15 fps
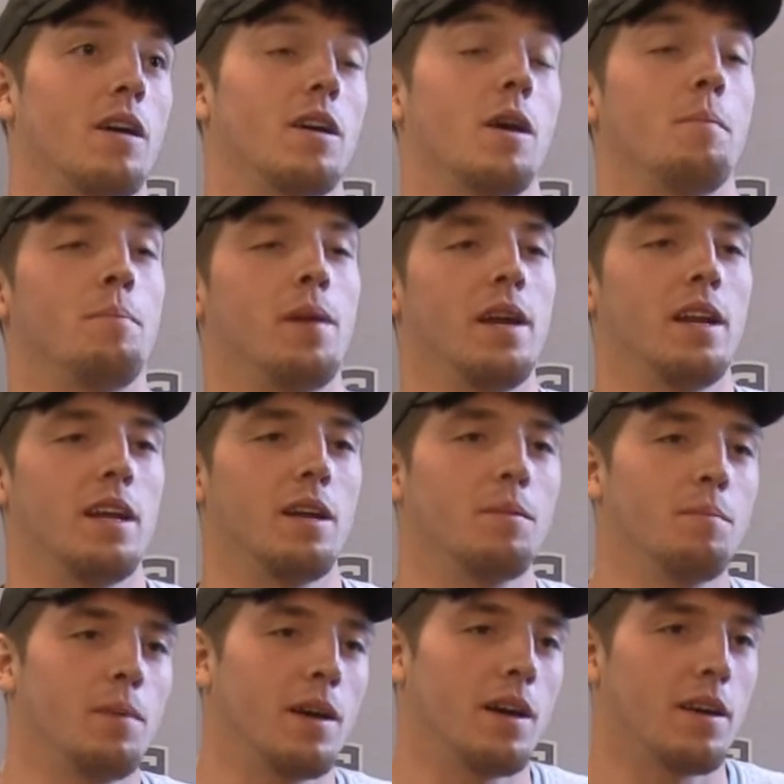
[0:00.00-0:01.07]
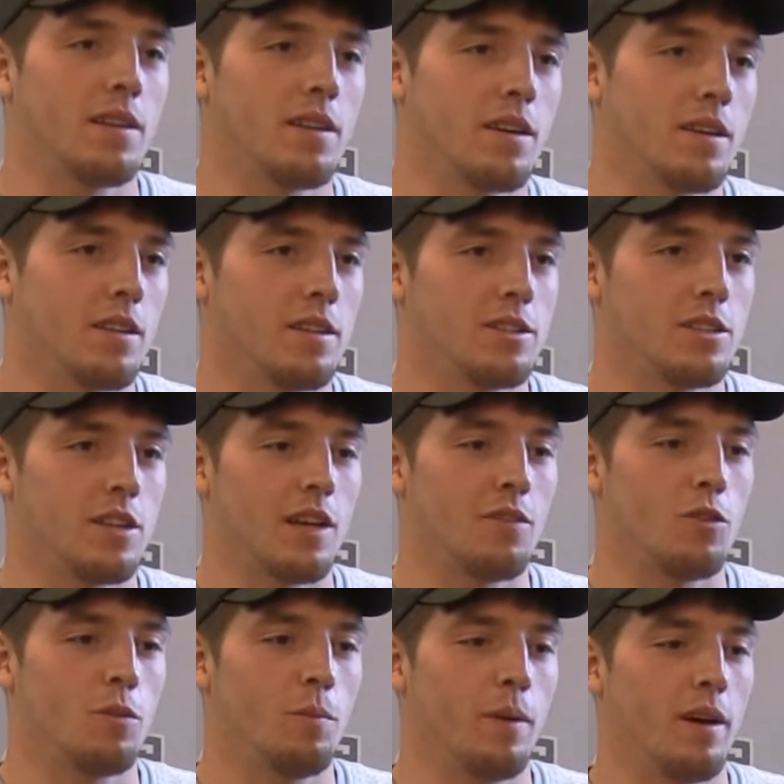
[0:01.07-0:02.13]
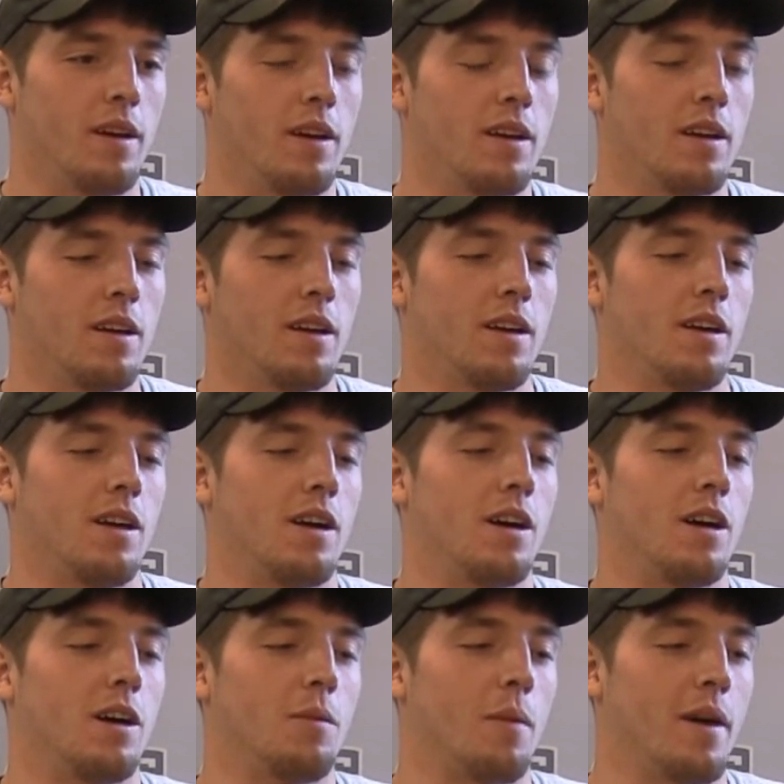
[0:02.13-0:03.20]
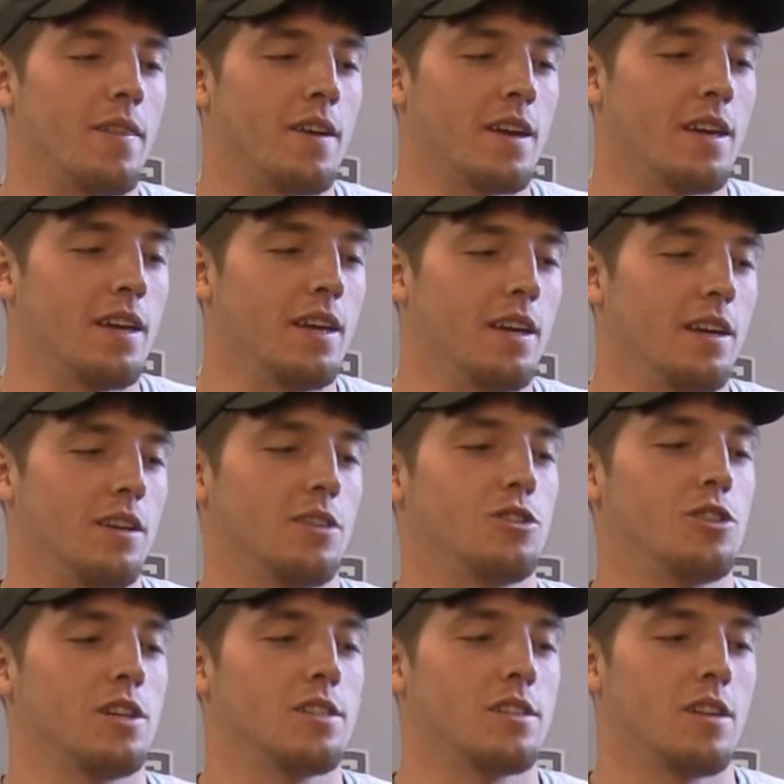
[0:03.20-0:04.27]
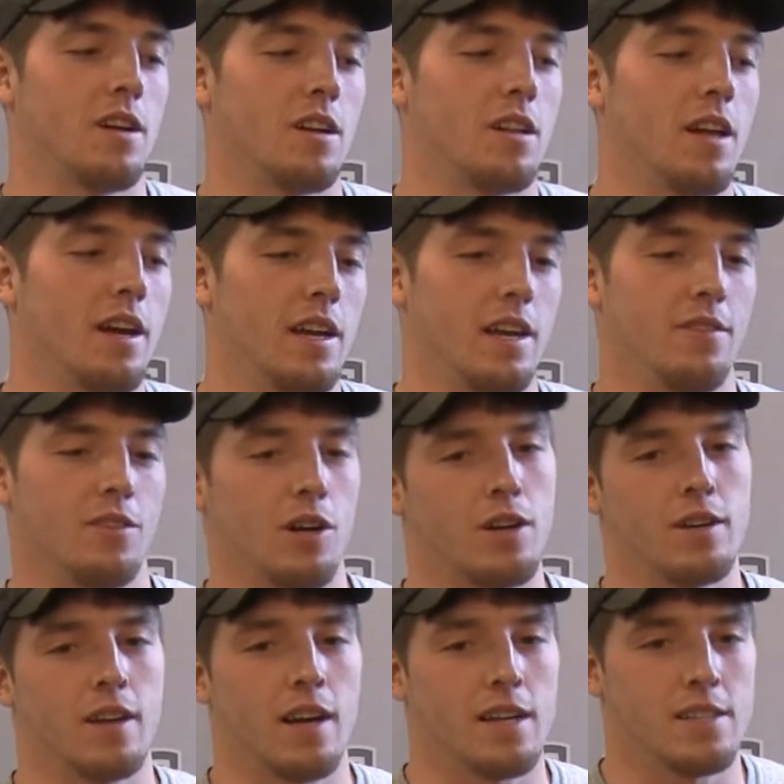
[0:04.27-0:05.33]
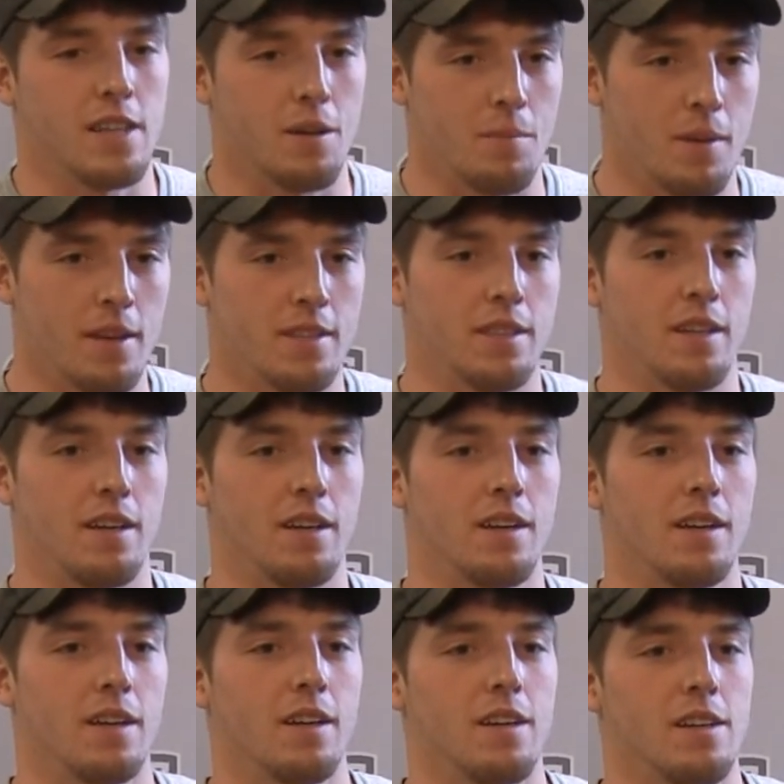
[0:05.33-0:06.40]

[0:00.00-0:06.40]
competing beyond the collegiate level, but um, I think he sheds a lot of light, even on guys like me, to